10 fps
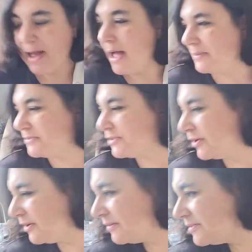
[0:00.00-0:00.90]
I'm
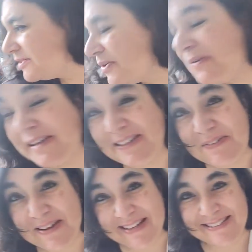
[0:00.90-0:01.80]
sure. So
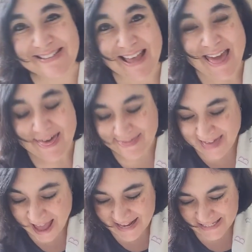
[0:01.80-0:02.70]
anyways,
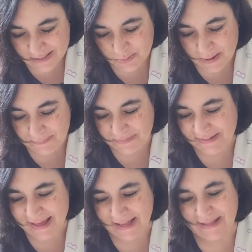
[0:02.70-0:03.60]
that is my
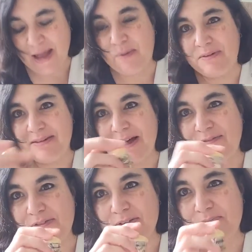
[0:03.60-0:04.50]
plan. I would
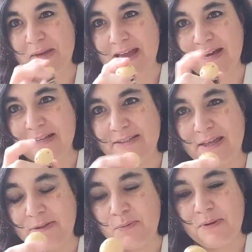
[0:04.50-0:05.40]
love to make
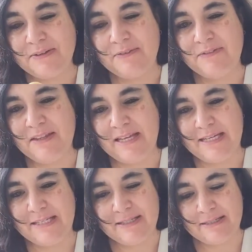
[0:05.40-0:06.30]
another one of
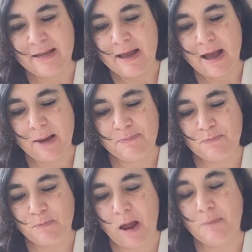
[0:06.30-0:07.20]
these. I'm
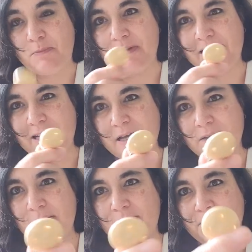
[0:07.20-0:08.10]
running
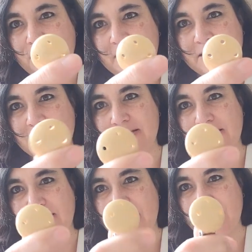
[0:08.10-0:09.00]
out of these
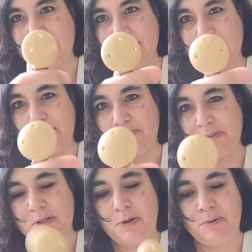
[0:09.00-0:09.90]
kind of
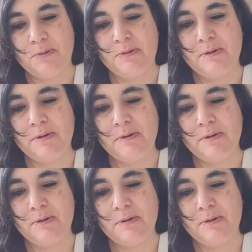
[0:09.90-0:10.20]
clips though.